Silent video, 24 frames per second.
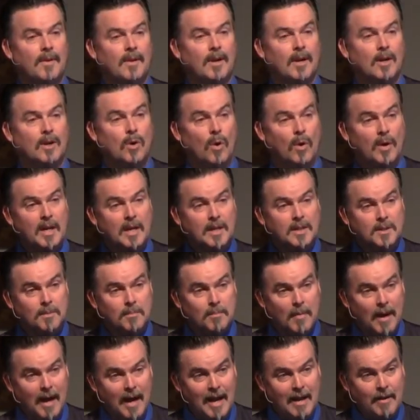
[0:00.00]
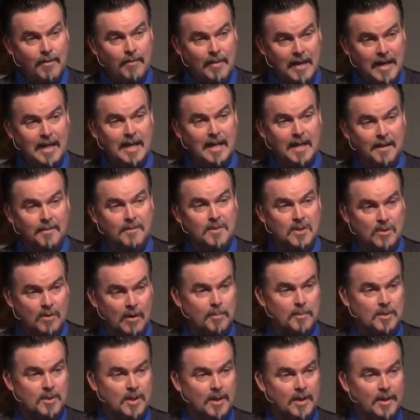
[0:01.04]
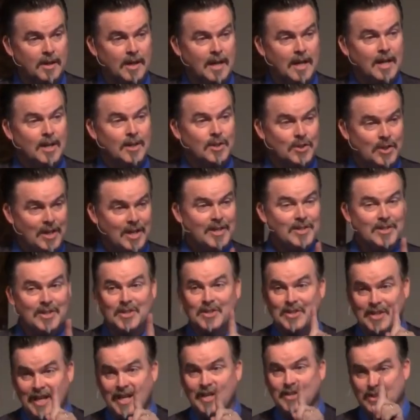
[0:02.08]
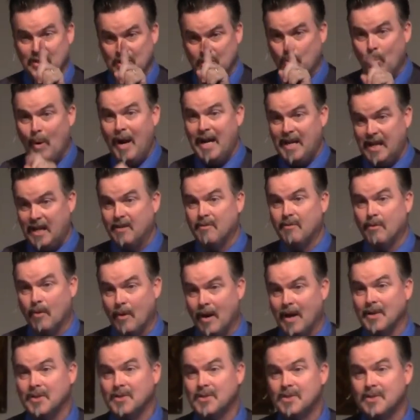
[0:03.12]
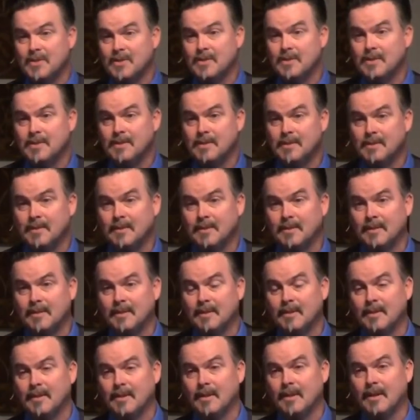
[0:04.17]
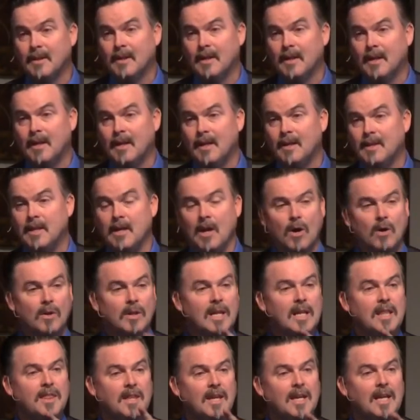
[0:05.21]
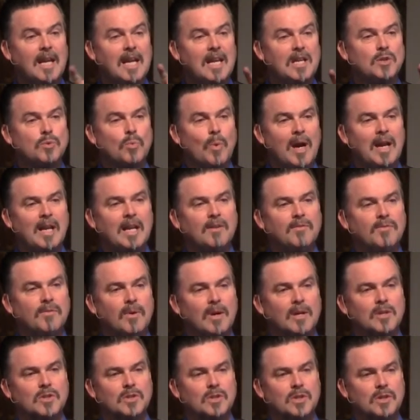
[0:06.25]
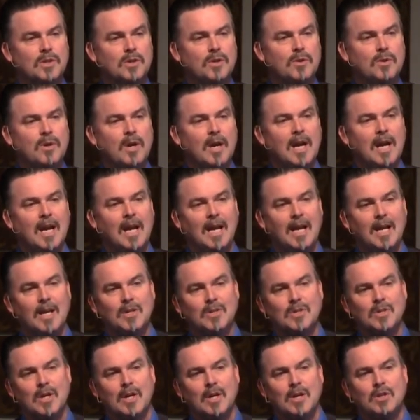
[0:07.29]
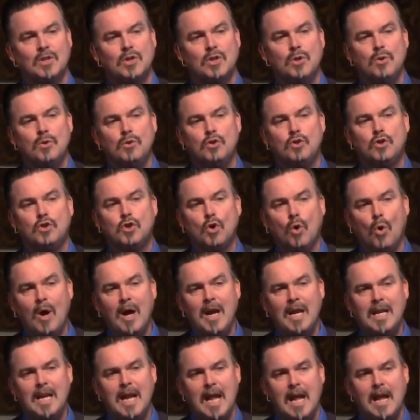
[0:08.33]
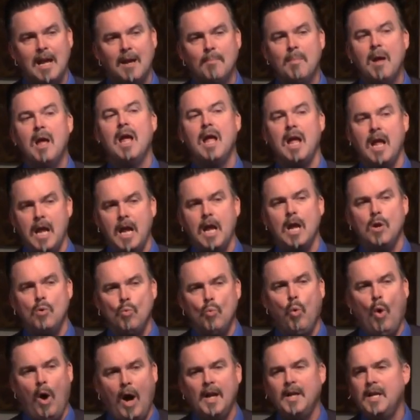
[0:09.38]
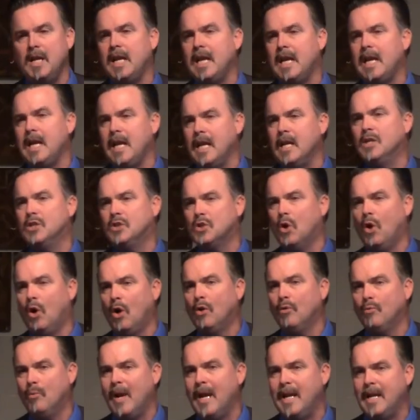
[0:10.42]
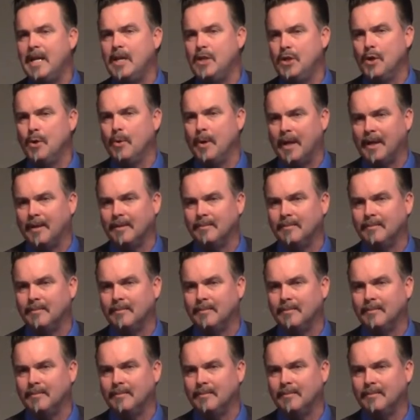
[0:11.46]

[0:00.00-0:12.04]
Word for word: According to my reading of Scripture, Jesus isn't waiting for us. The only thing he's waiting for us to do is to join him in what he is already doing.